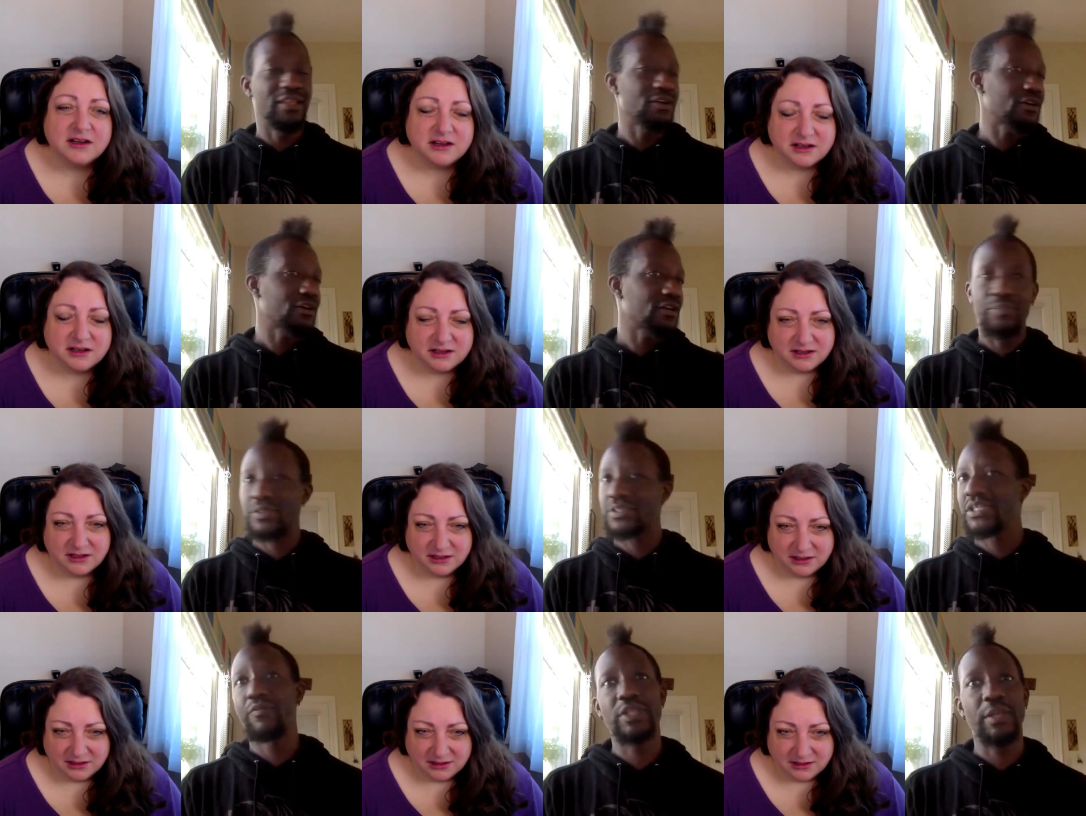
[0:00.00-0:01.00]
Speaker 1: and they're going to
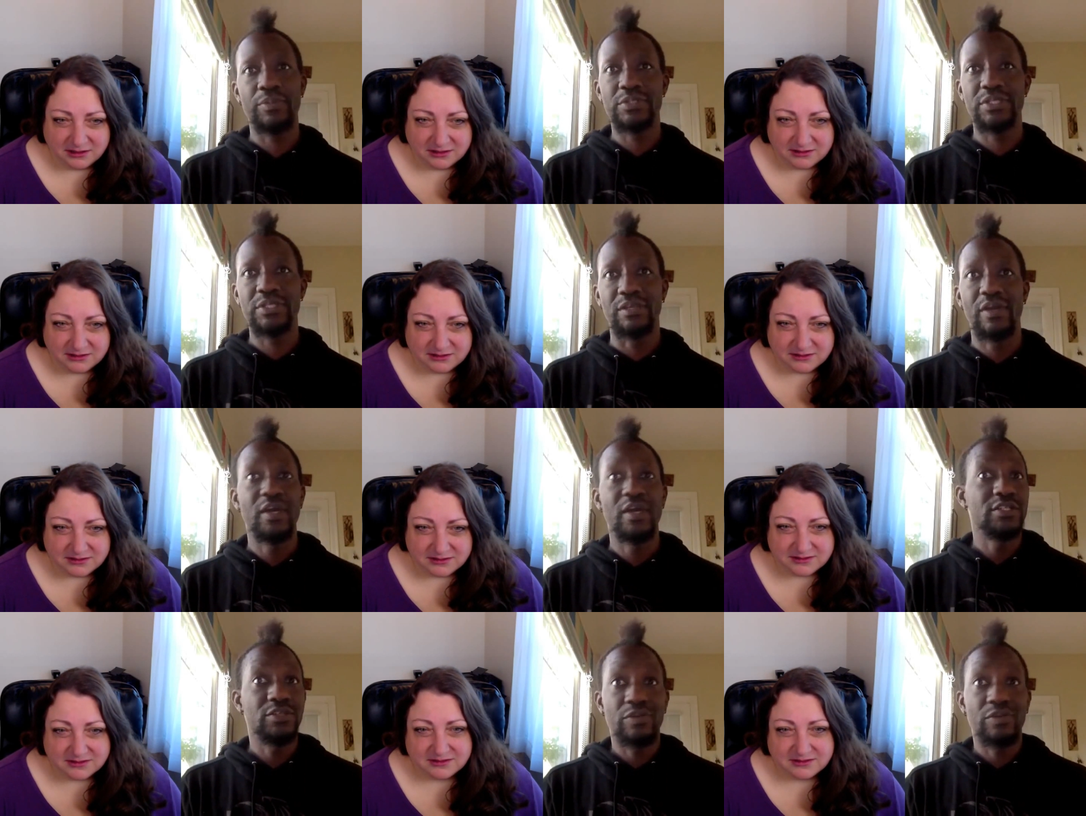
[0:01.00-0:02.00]
perceive what they perceive.
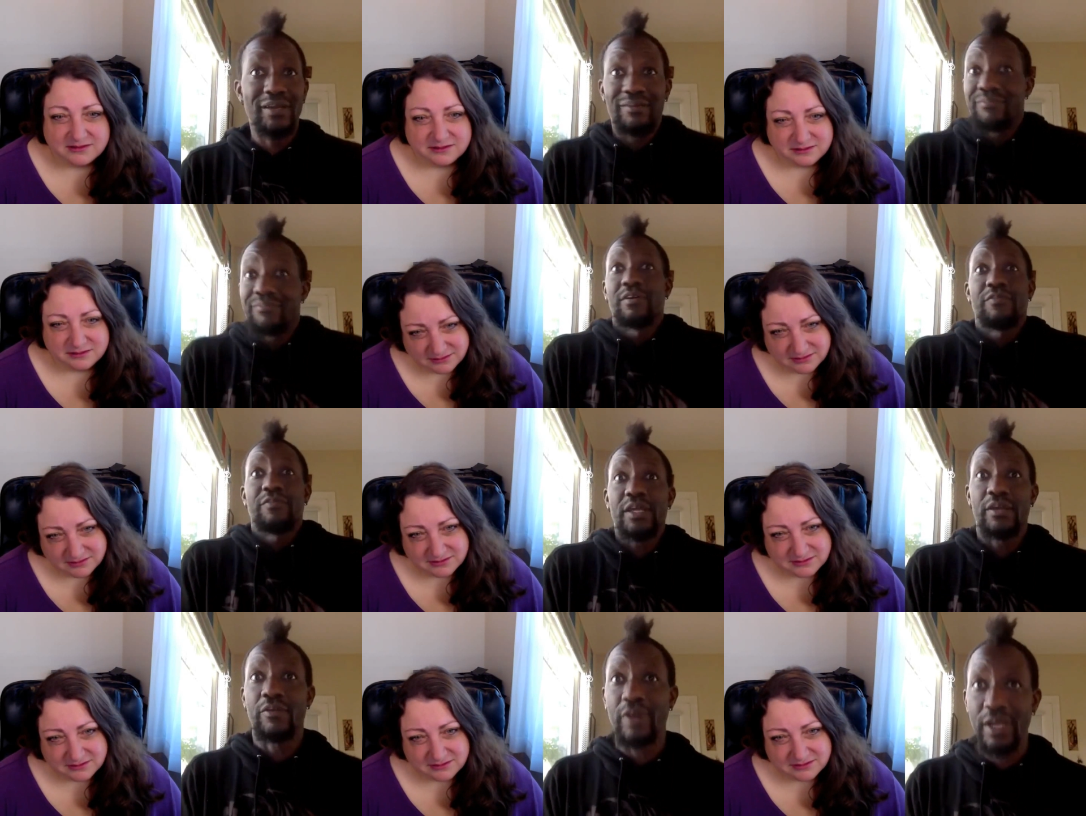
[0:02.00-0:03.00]
So again,
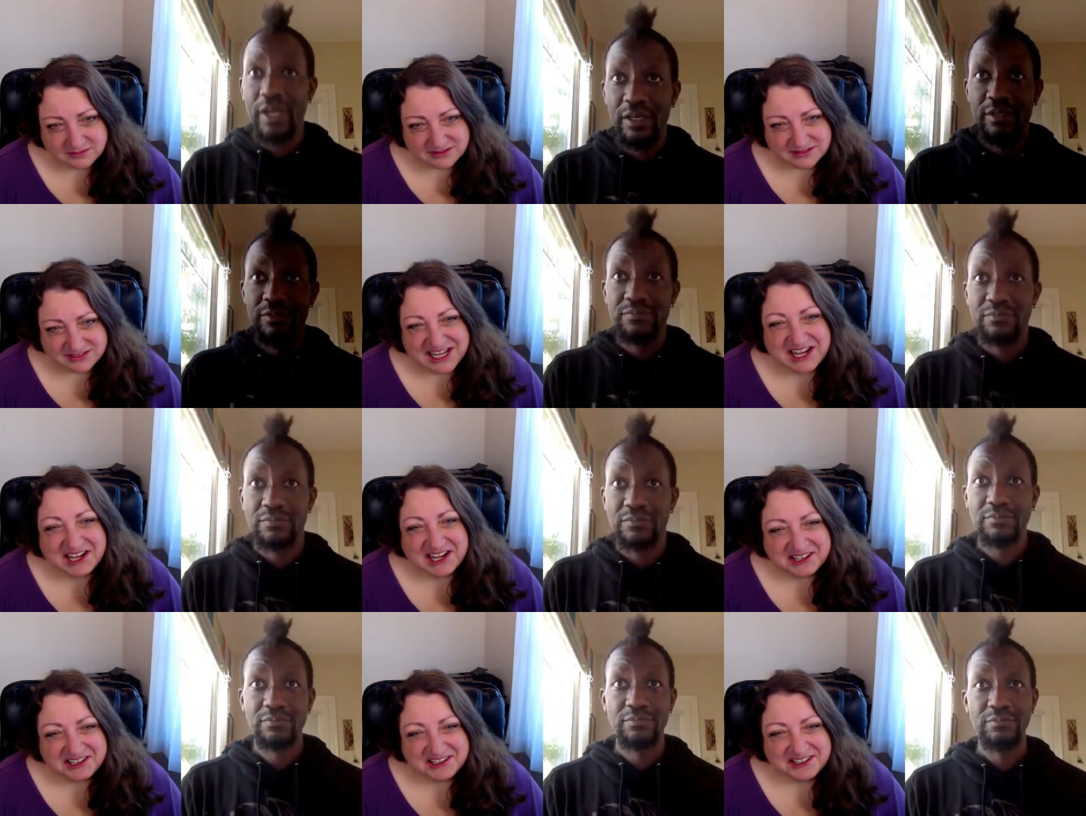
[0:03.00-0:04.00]
fuck it, right?
Speaker 2: Yeah.
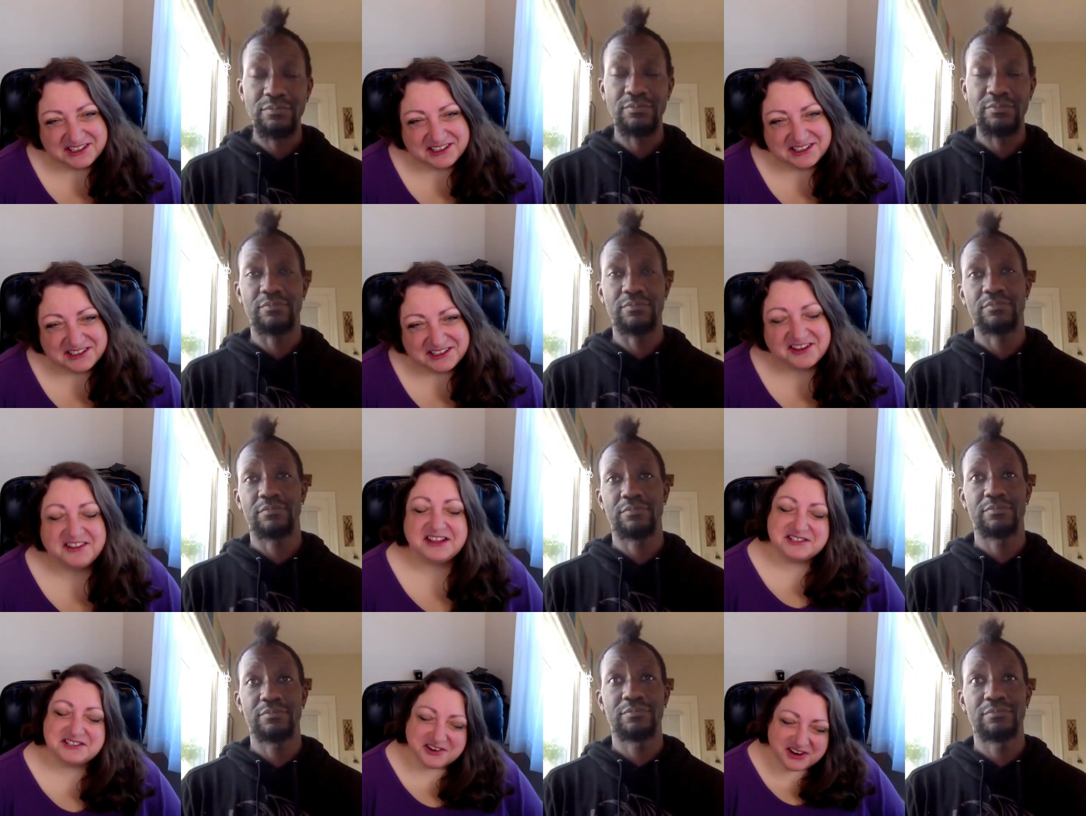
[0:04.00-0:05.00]
Oh,
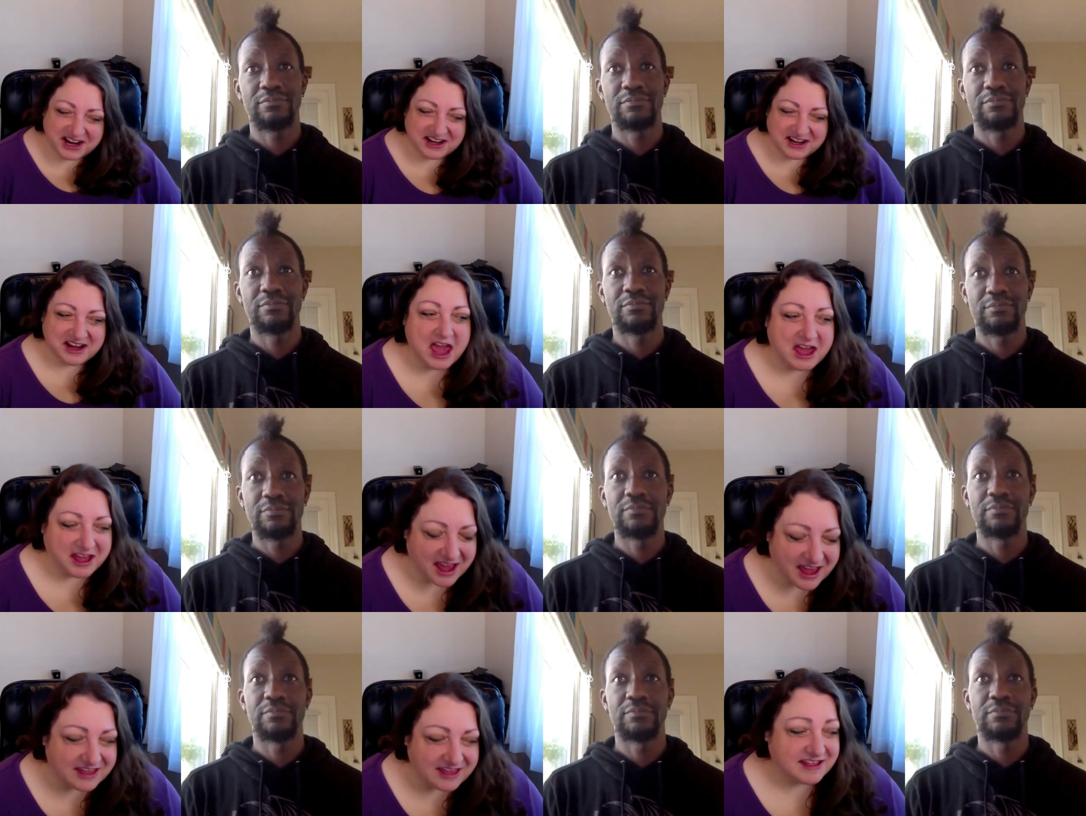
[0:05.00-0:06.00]
that's great. Yeah,
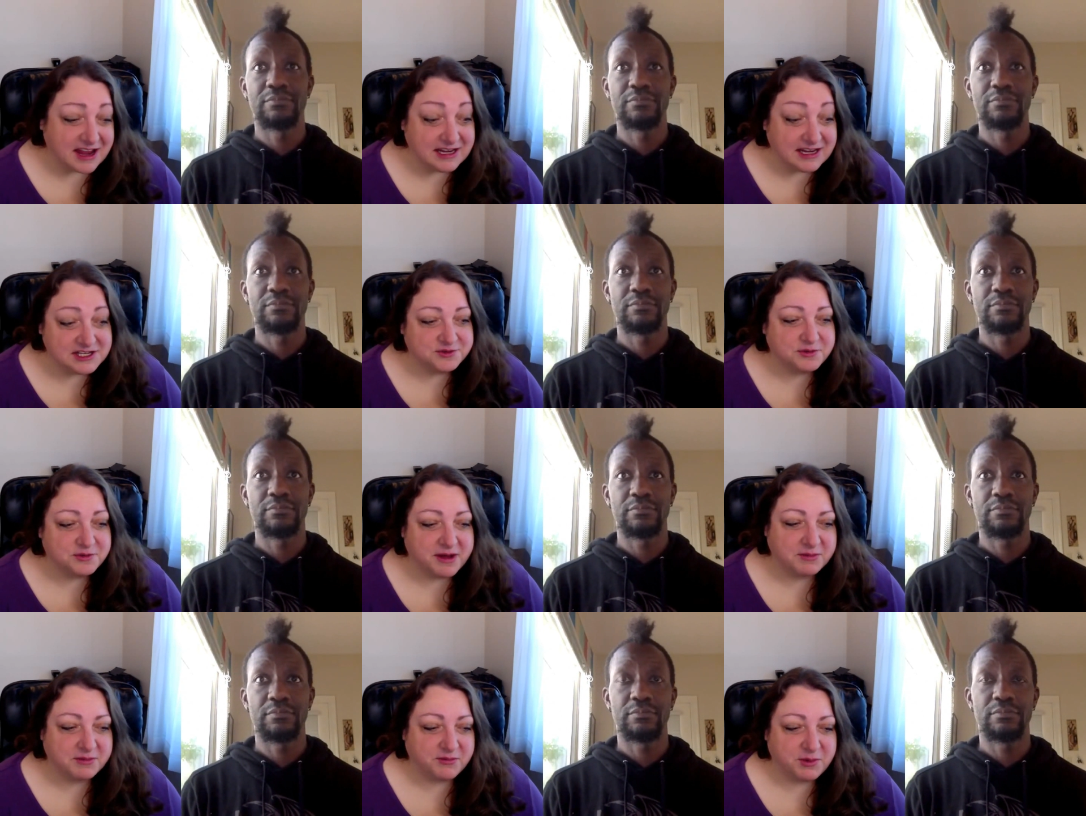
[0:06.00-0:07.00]
I, I need to
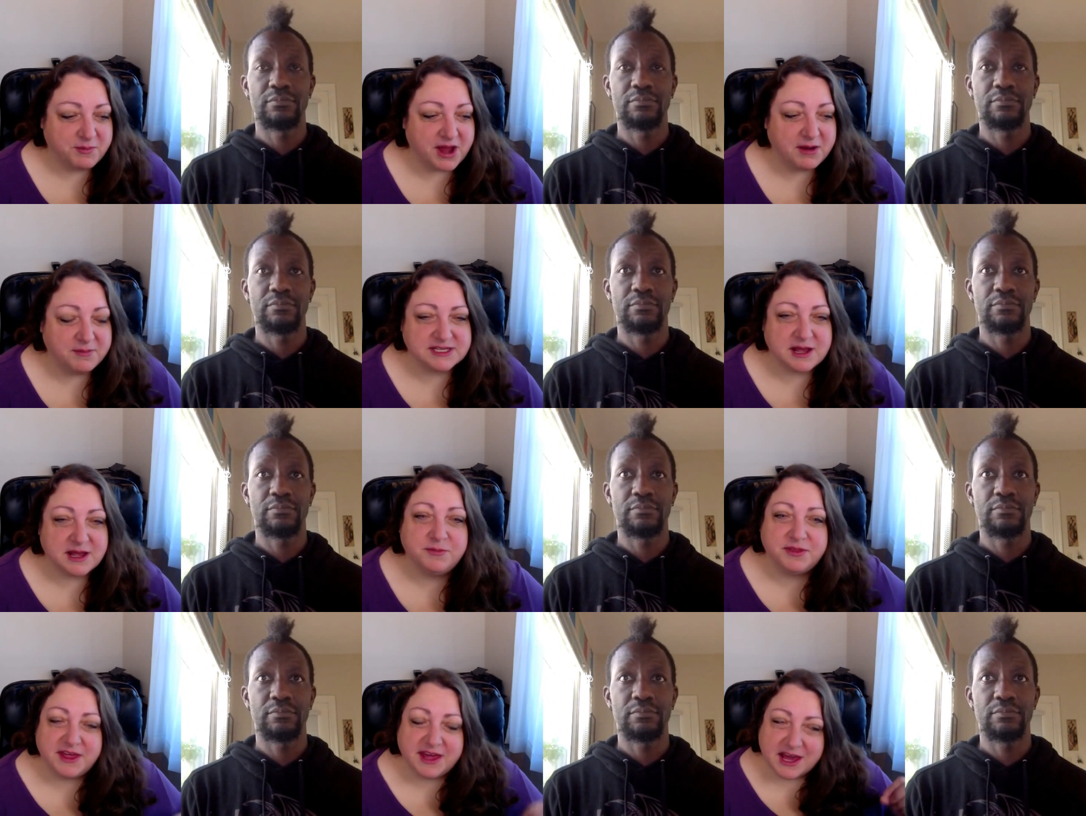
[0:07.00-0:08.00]
remind remind myself. I
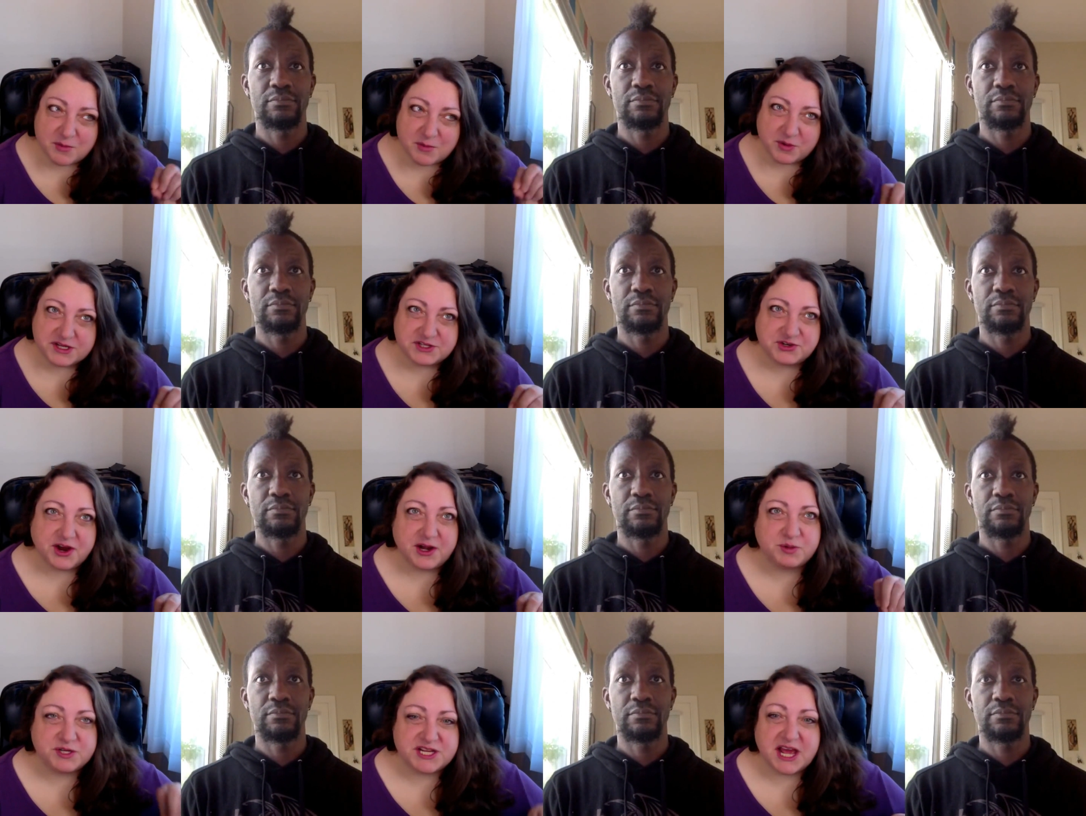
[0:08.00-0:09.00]
think I'm always trying to
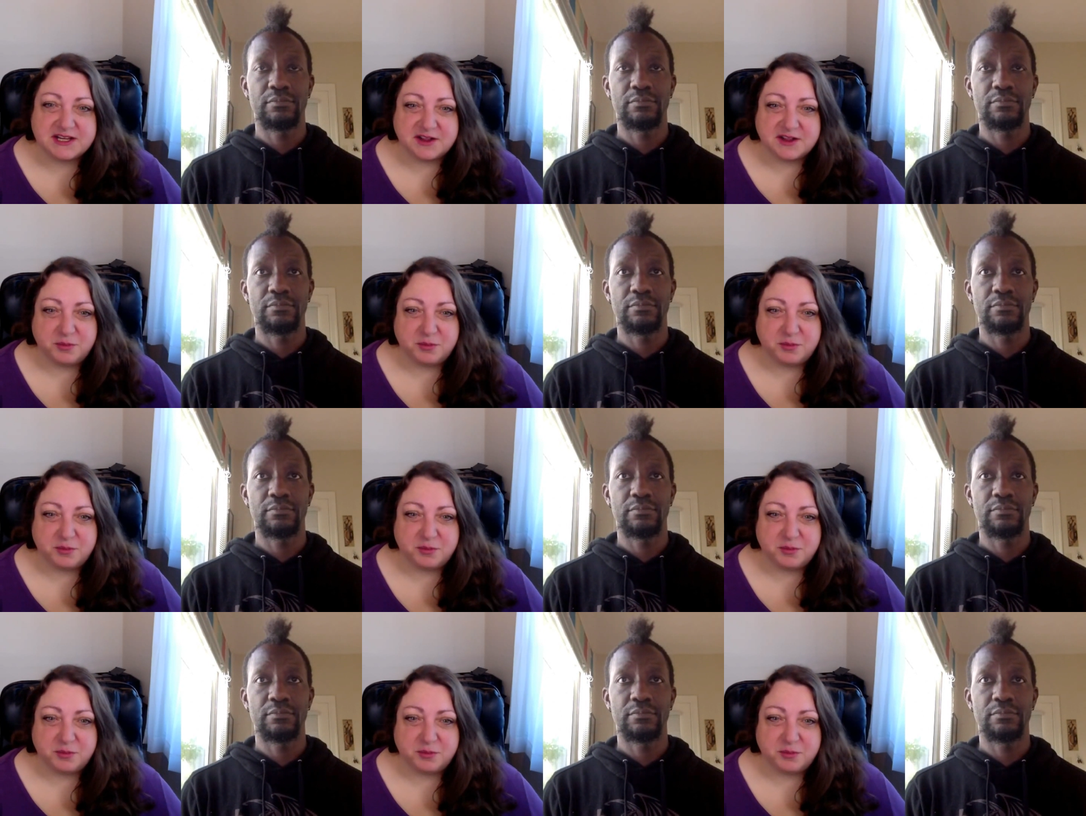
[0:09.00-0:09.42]
protect other